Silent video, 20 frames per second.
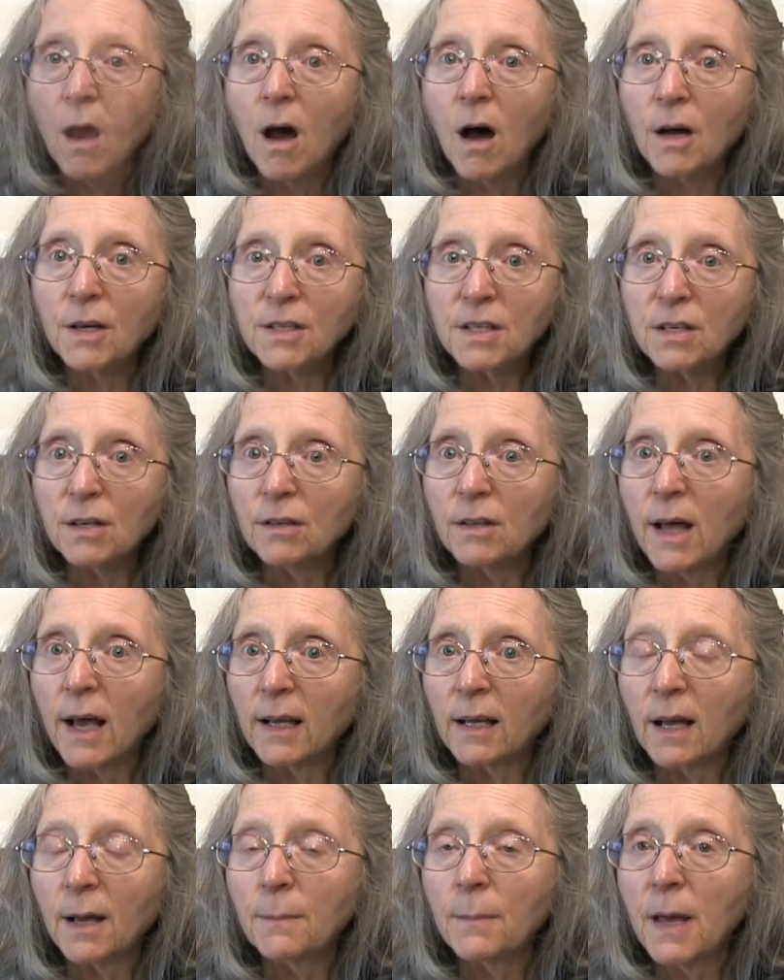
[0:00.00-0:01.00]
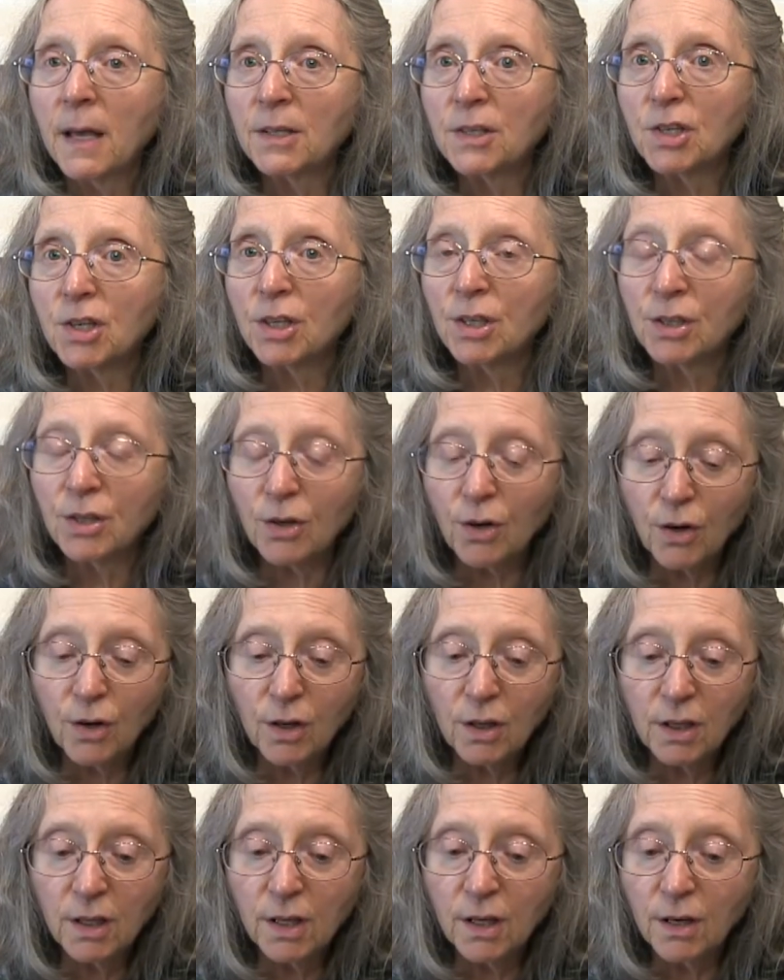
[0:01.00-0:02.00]
Also, like I mentioned
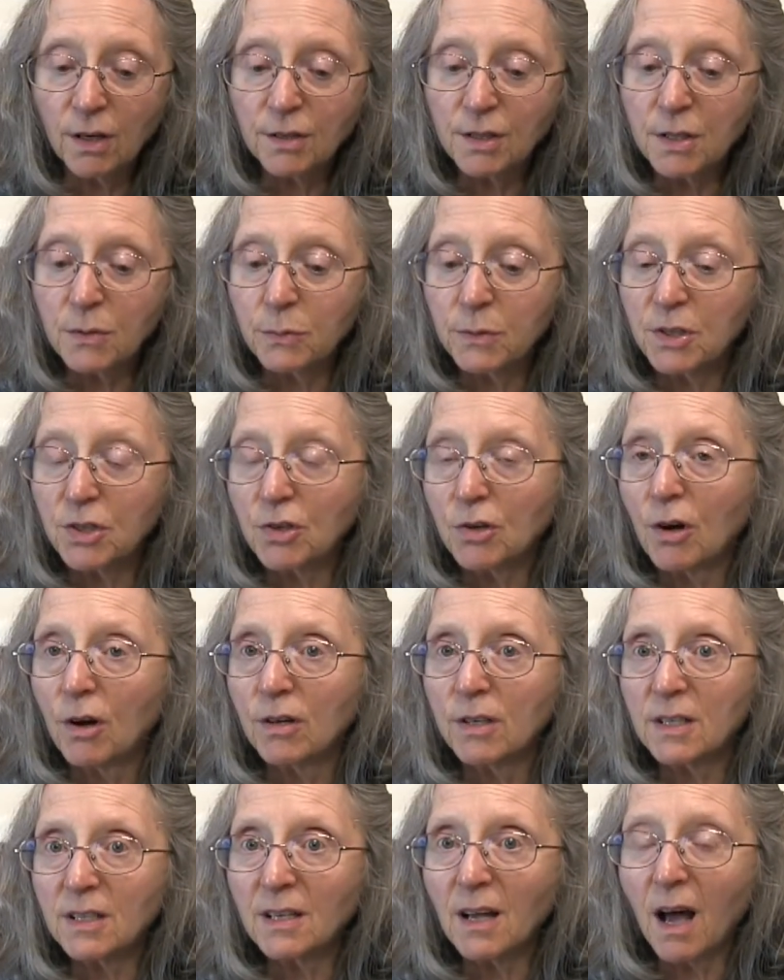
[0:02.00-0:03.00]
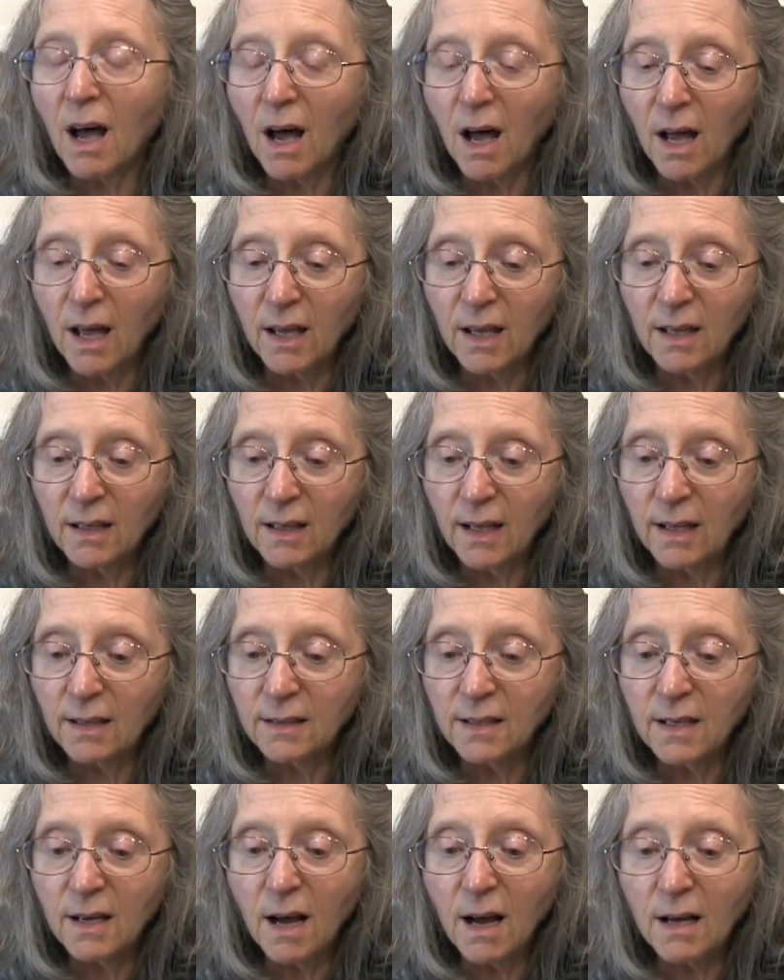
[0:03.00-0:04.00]
earlier, Swiss chard is high in
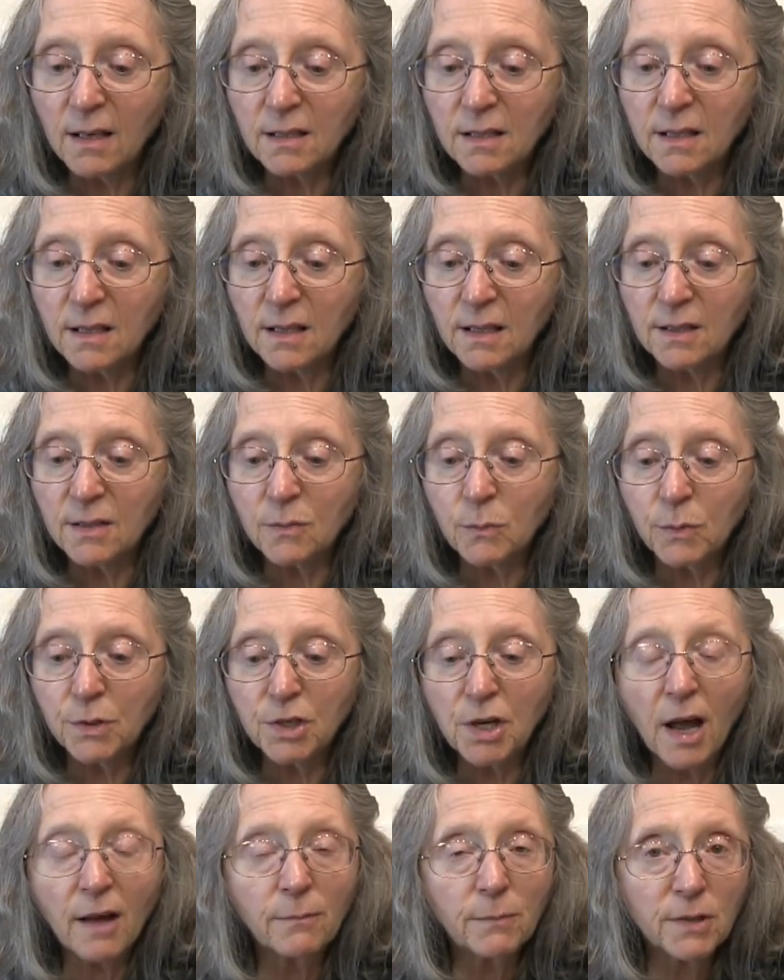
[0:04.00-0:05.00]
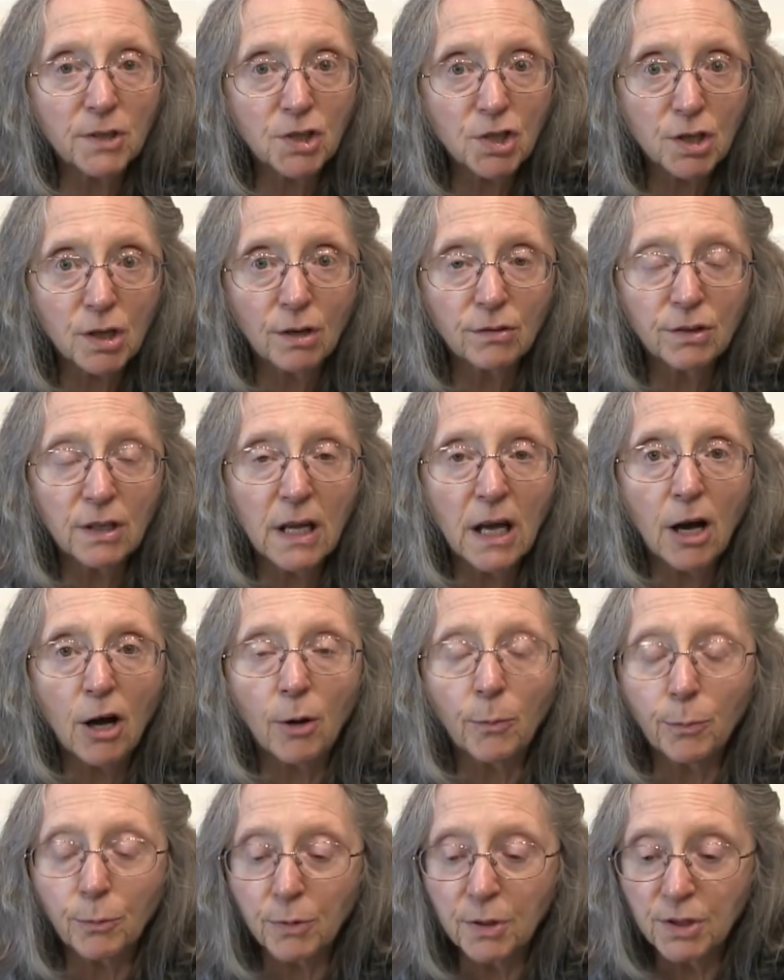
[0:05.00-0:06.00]
antioxidants, which have been shown to
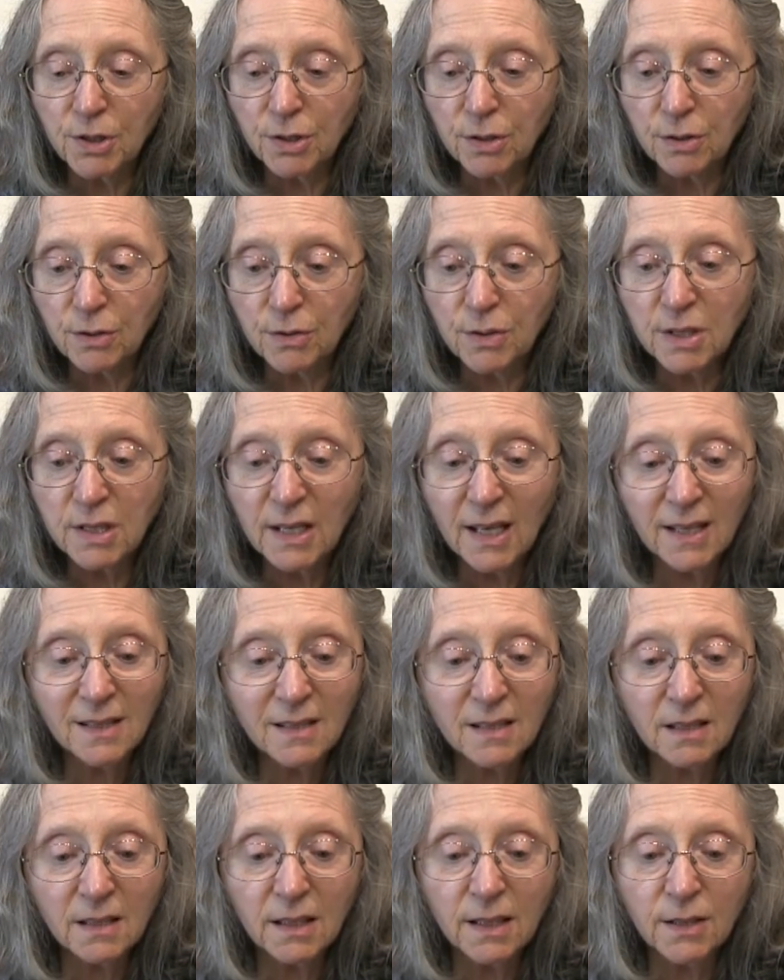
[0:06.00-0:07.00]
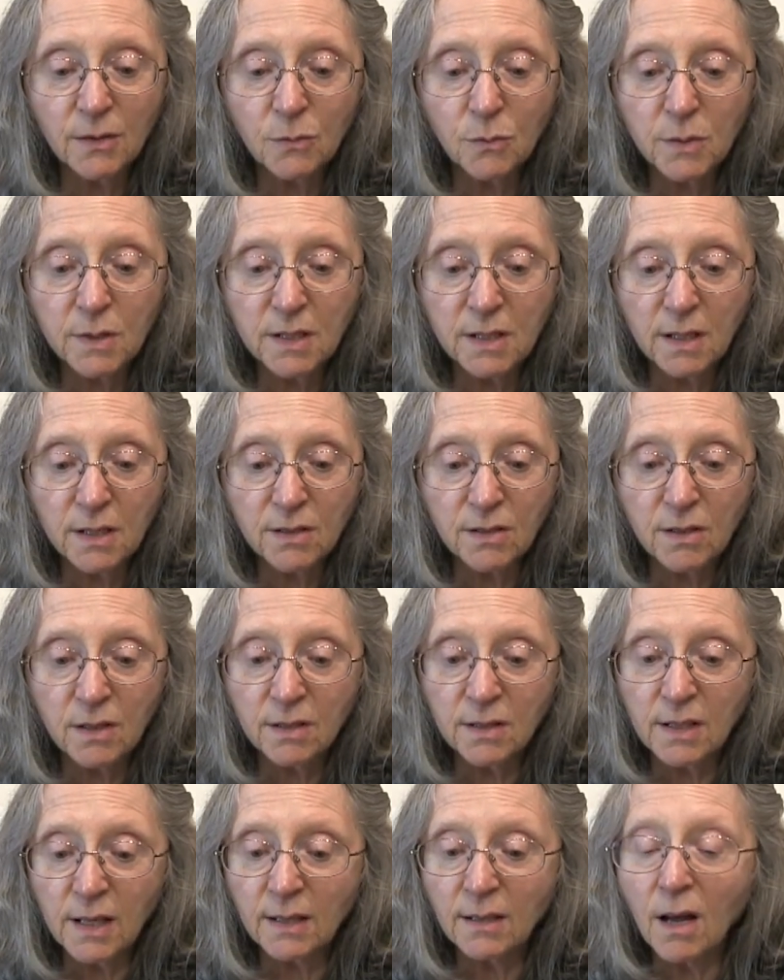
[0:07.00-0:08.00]
help reduce insulin
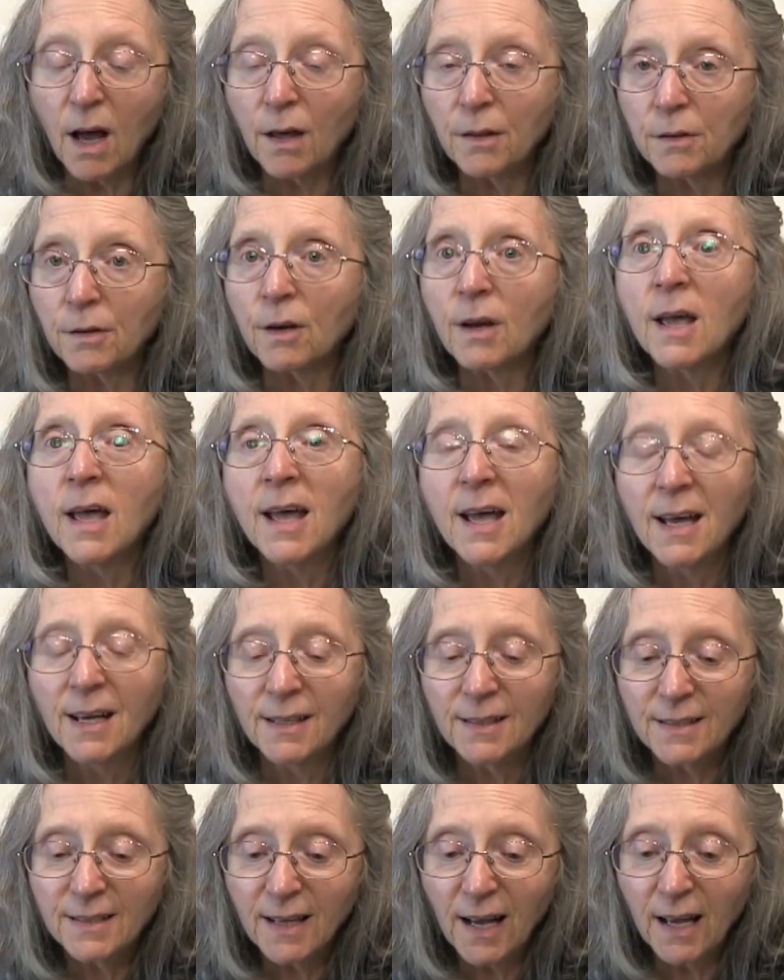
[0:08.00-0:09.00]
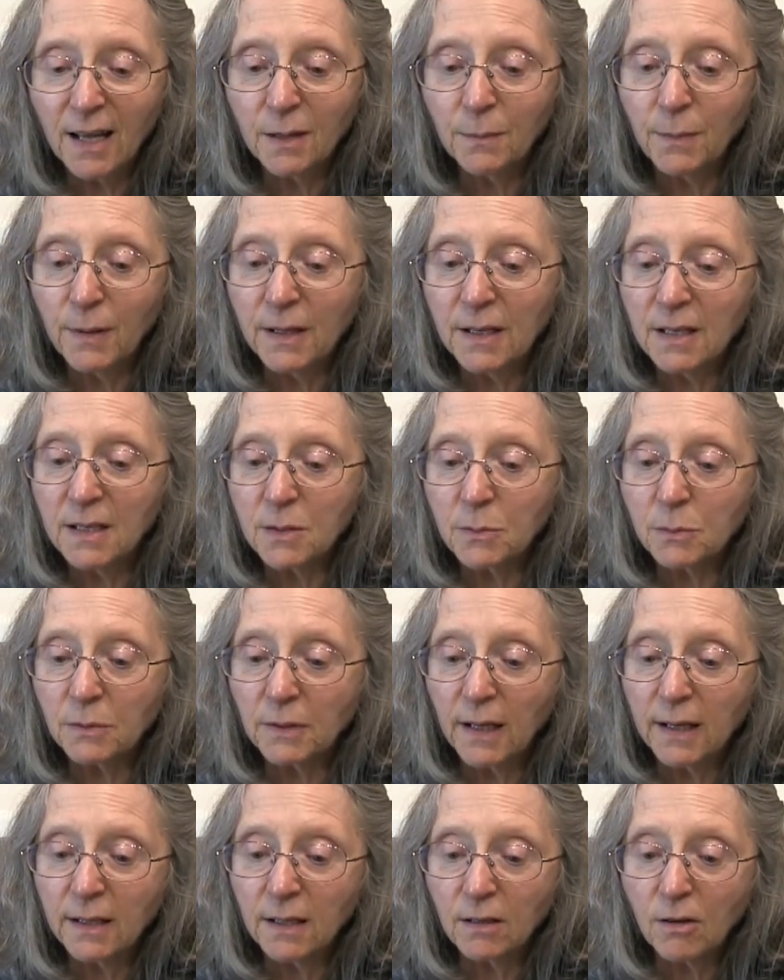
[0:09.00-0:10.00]
resistance and other
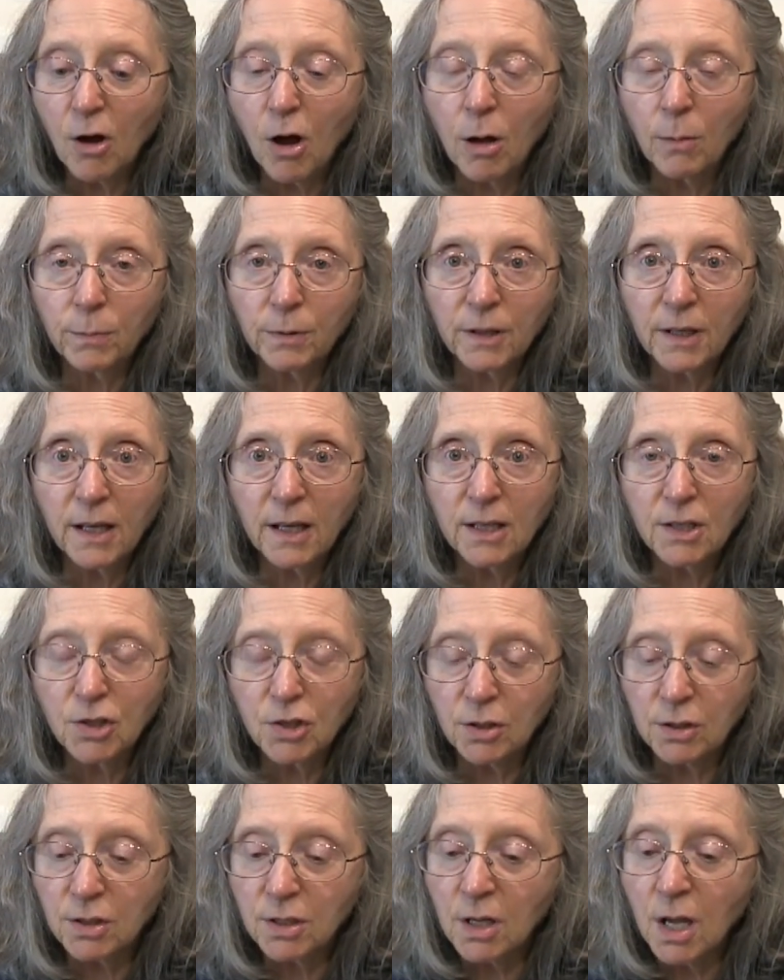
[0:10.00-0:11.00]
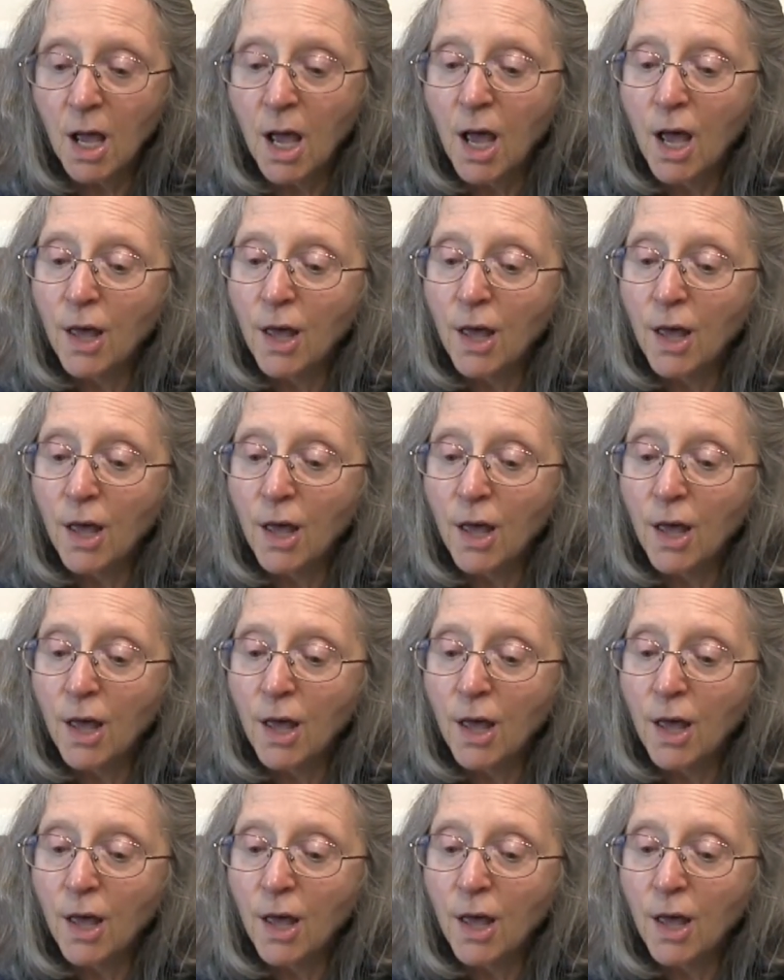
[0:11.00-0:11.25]
diabetes-related complications.